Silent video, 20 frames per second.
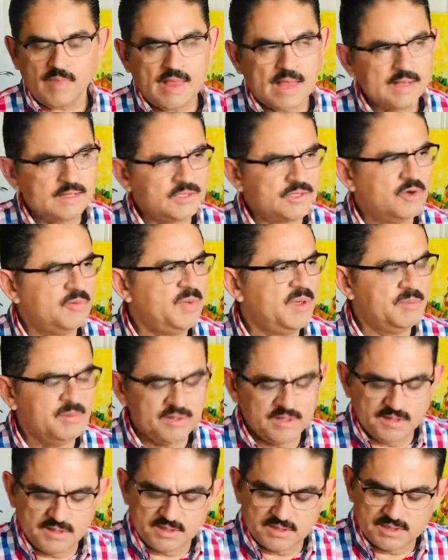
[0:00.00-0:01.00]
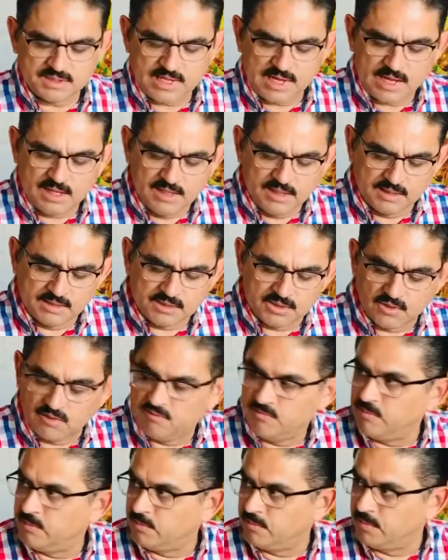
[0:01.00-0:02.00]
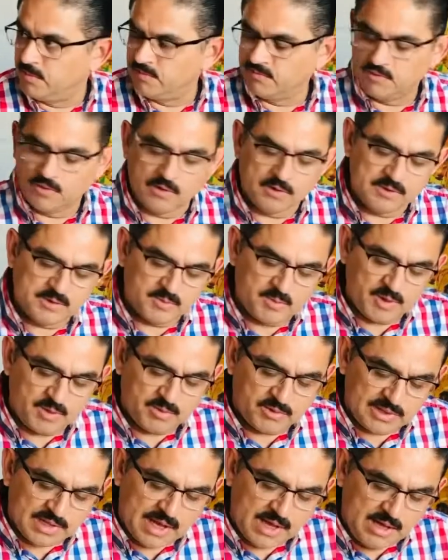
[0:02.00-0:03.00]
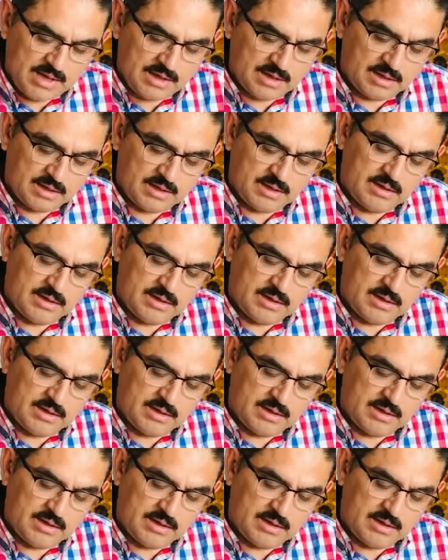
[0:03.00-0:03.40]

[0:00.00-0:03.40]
So people understand it, so of course people like it.